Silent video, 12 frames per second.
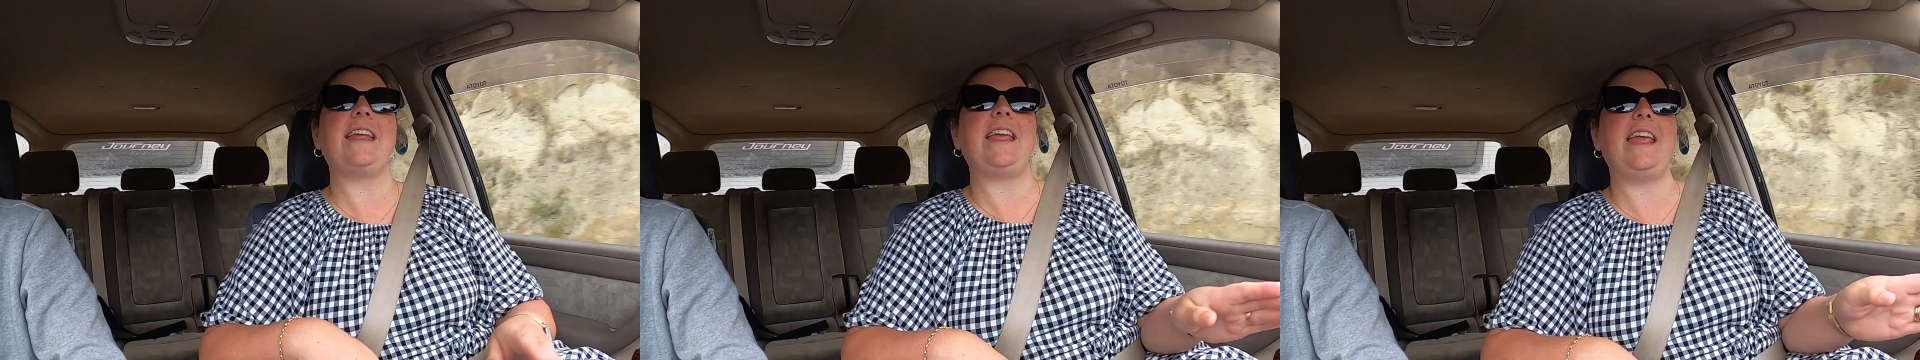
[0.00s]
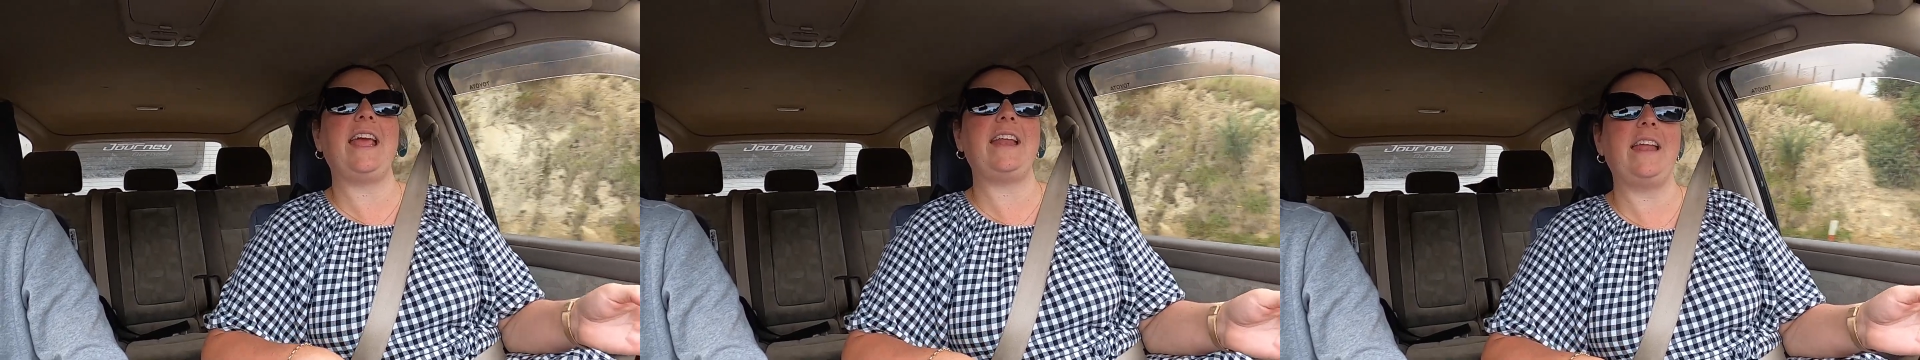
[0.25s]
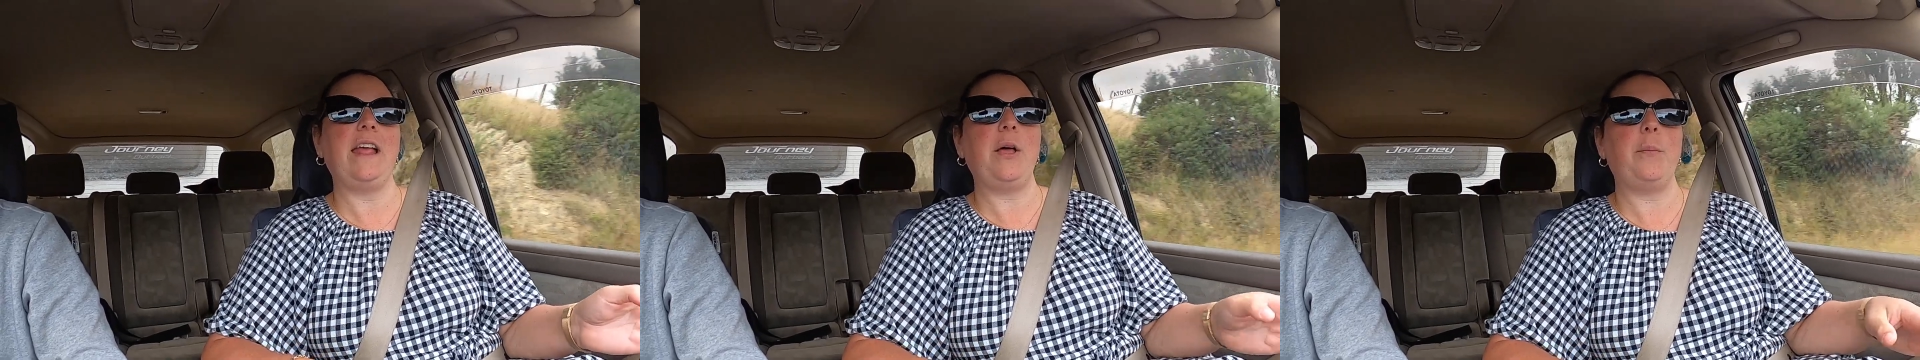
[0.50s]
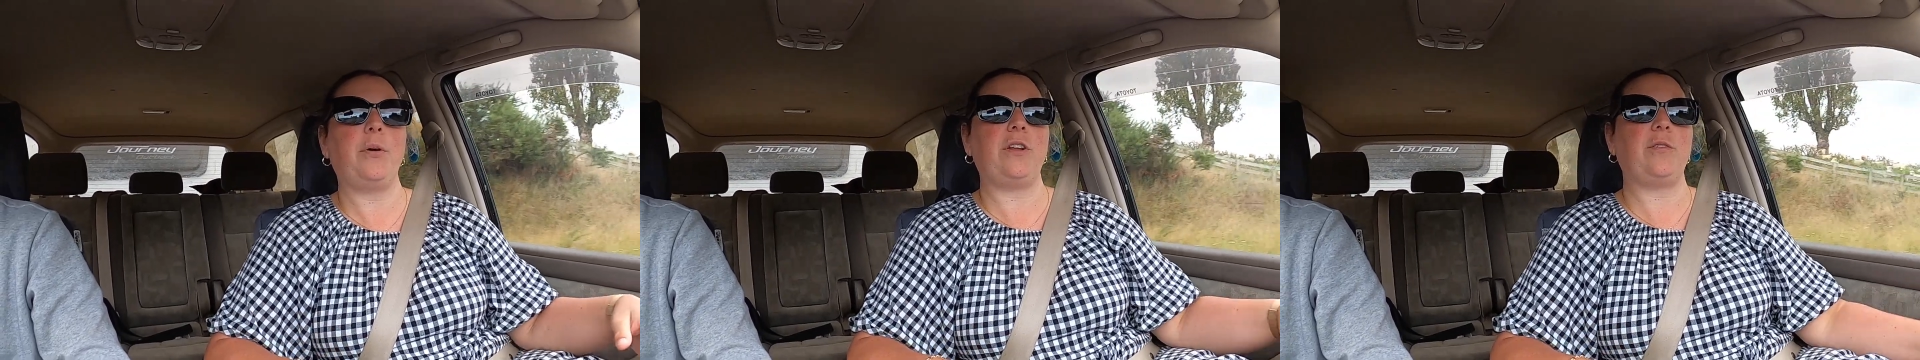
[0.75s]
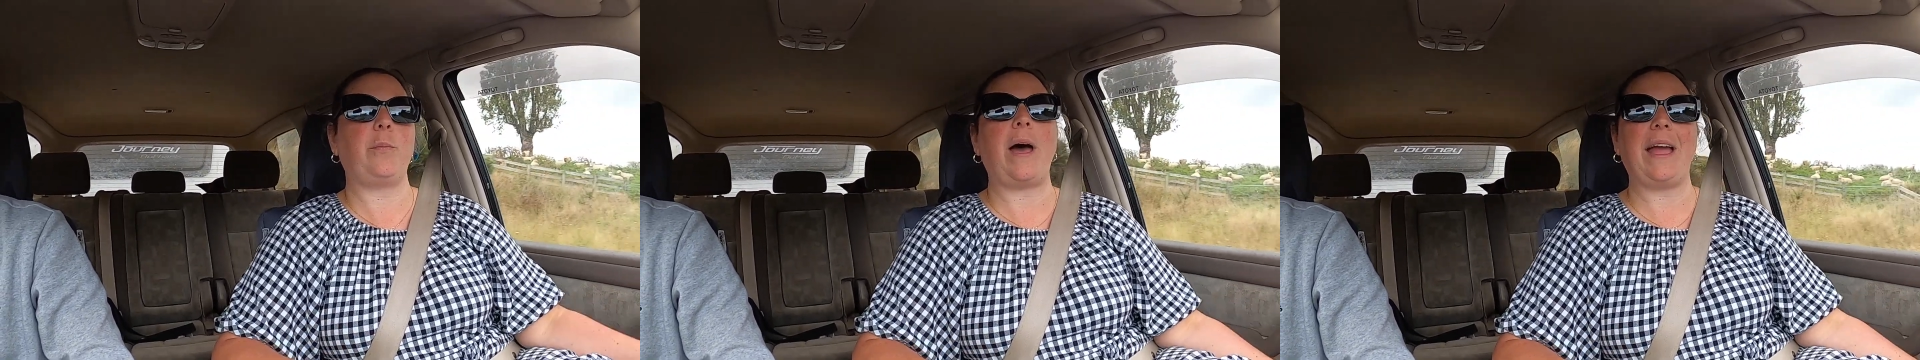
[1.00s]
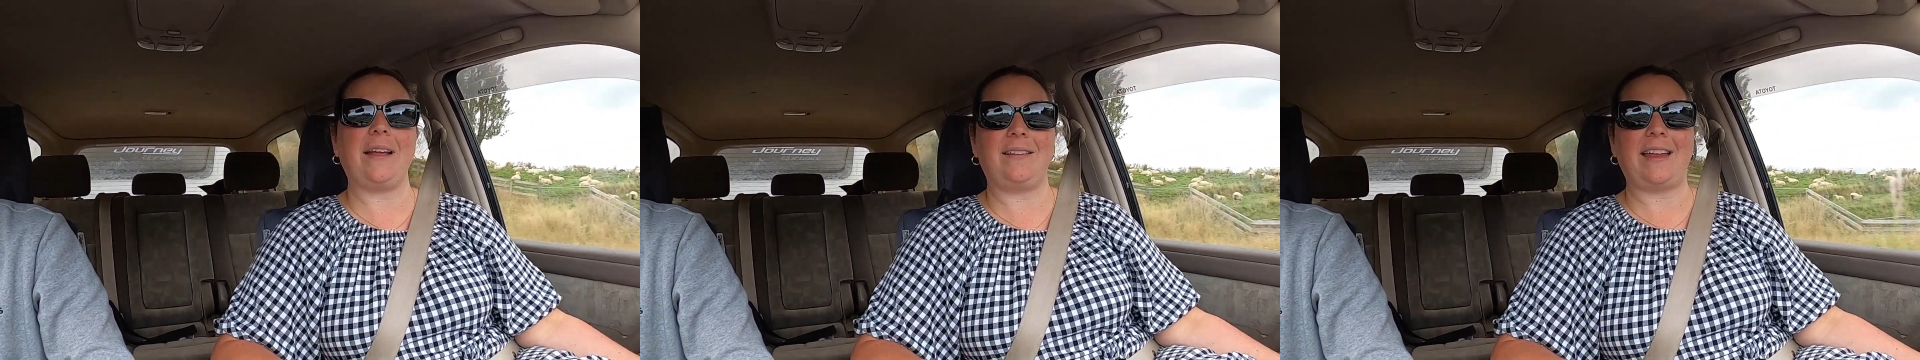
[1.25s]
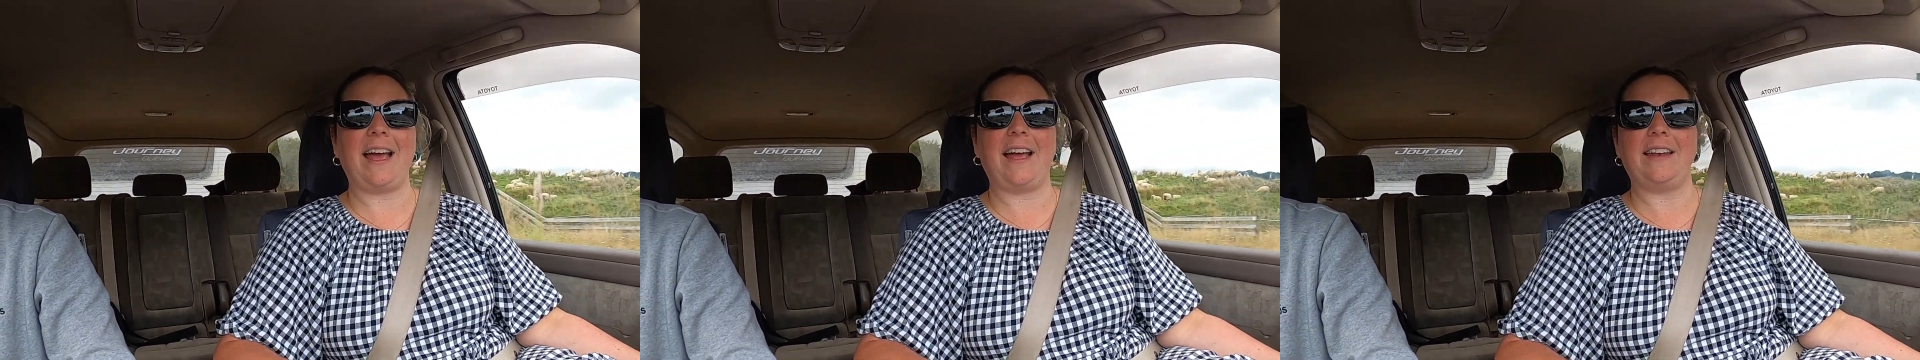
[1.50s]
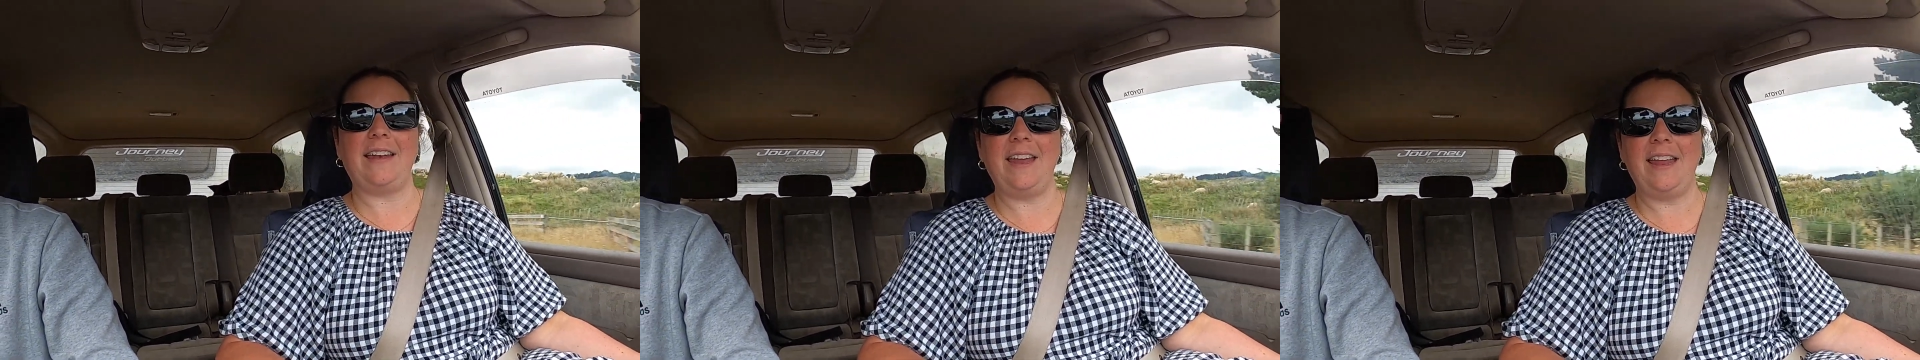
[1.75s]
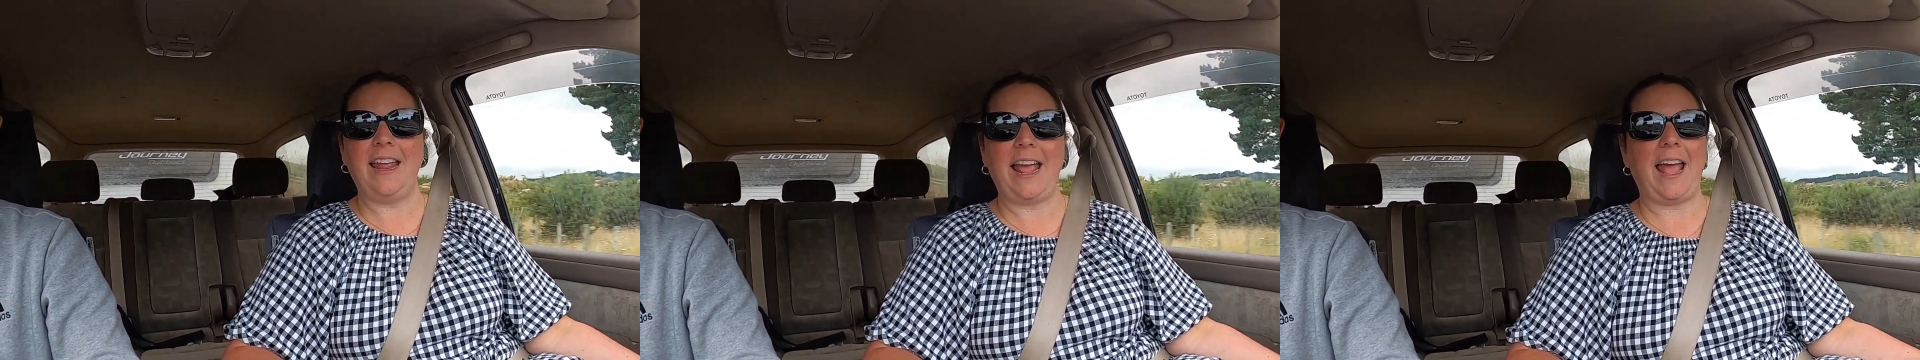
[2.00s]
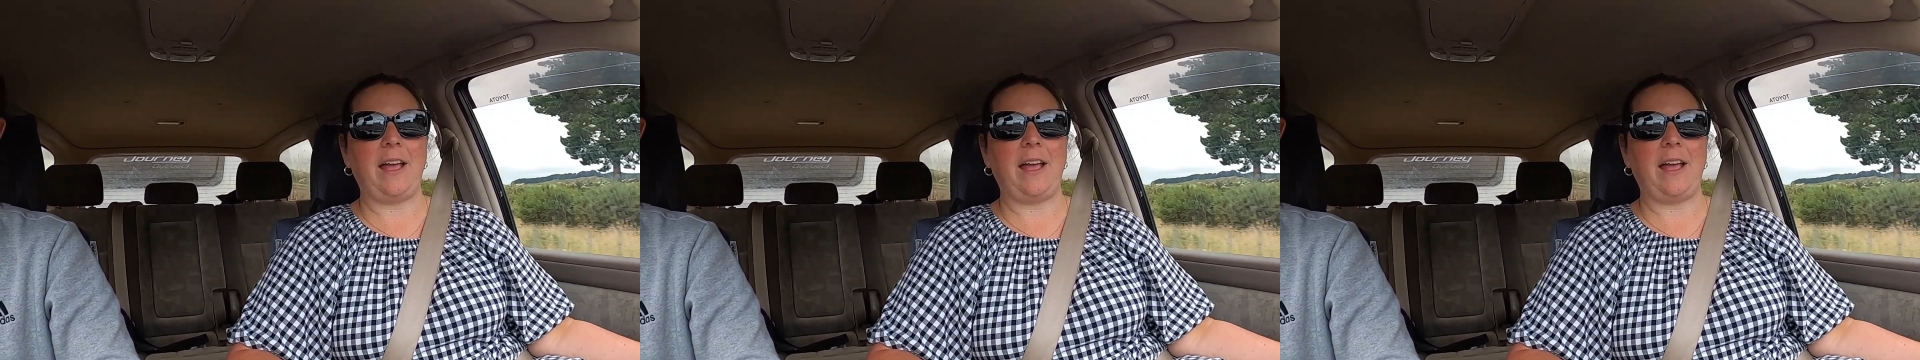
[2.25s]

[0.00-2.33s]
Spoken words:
He had put his bike down